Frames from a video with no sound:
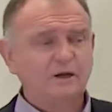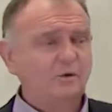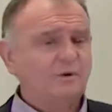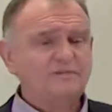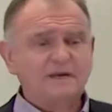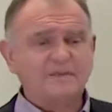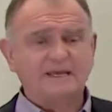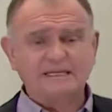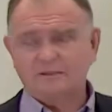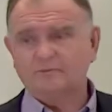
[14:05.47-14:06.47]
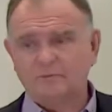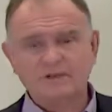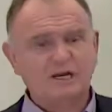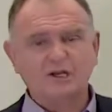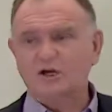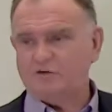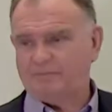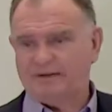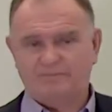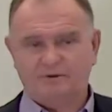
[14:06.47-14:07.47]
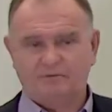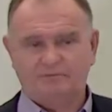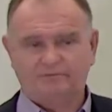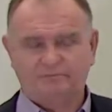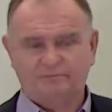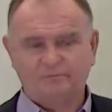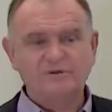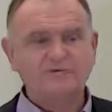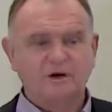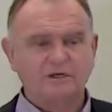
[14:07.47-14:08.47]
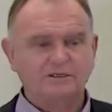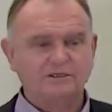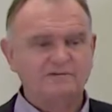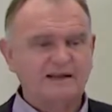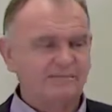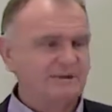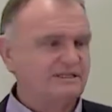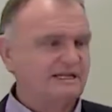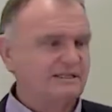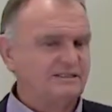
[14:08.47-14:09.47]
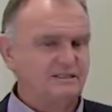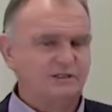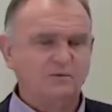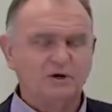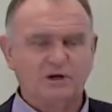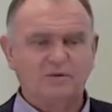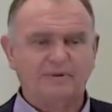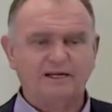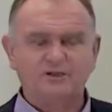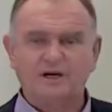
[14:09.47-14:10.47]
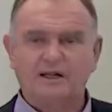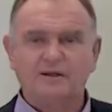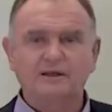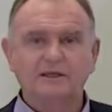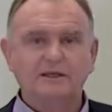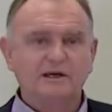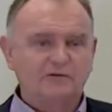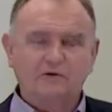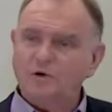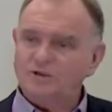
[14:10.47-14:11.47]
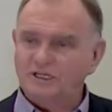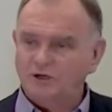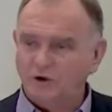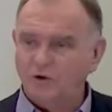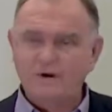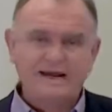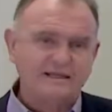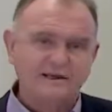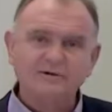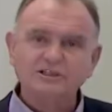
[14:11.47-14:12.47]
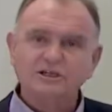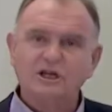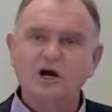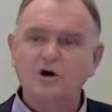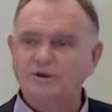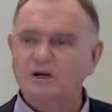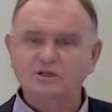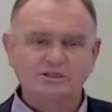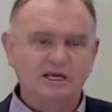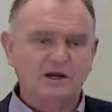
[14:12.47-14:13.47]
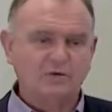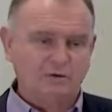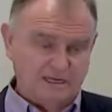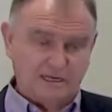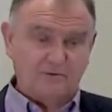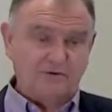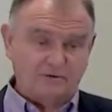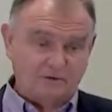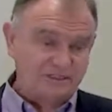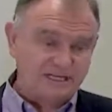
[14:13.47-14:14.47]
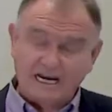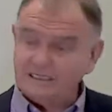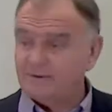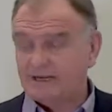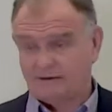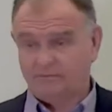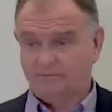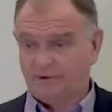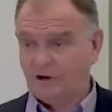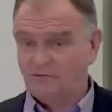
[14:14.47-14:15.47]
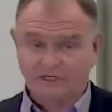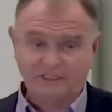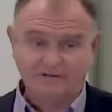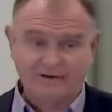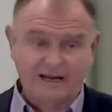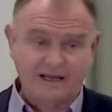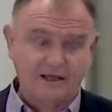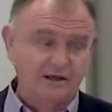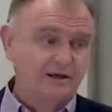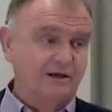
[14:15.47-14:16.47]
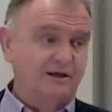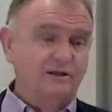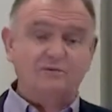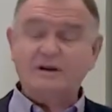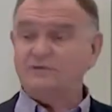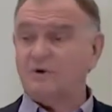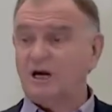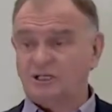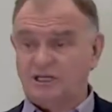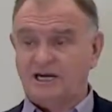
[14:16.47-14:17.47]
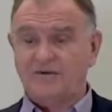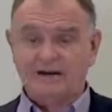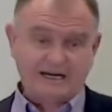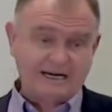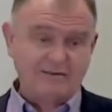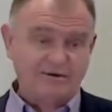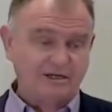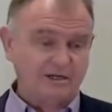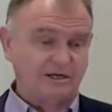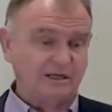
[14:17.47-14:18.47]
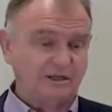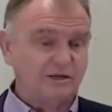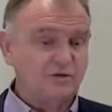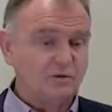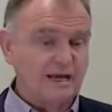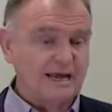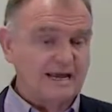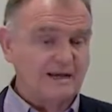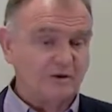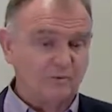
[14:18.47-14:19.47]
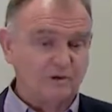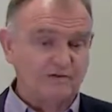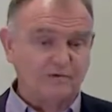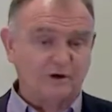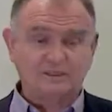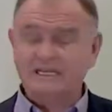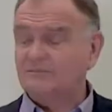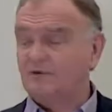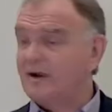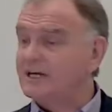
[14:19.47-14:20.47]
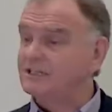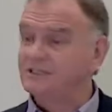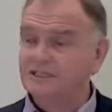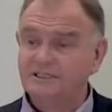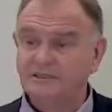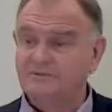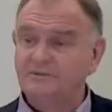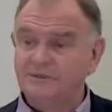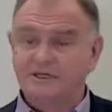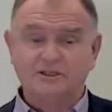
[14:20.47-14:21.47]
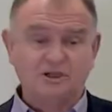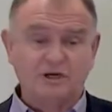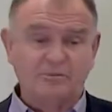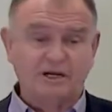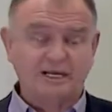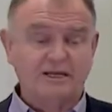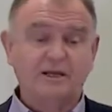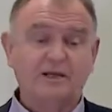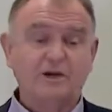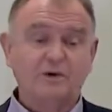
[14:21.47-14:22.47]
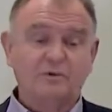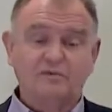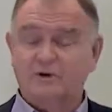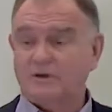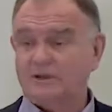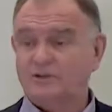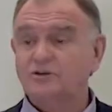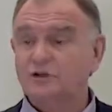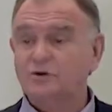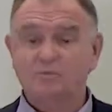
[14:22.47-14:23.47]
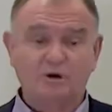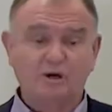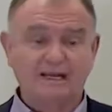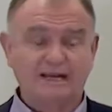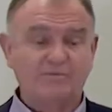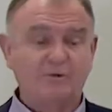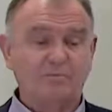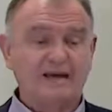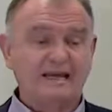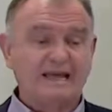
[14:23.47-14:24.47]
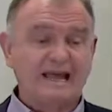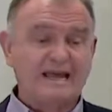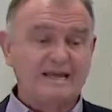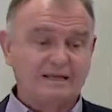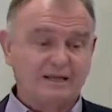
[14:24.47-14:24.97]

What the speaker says: We've done this with a lot of people. We've got development centers that work on Petrel. Of course, in Norway, the original home in Oslo. We've got the seismic over in Stavanger, the reservoir engineering in Abingdon in the UK. We've got exploration systems in Germany. We've got the structural modeling in Montpellier.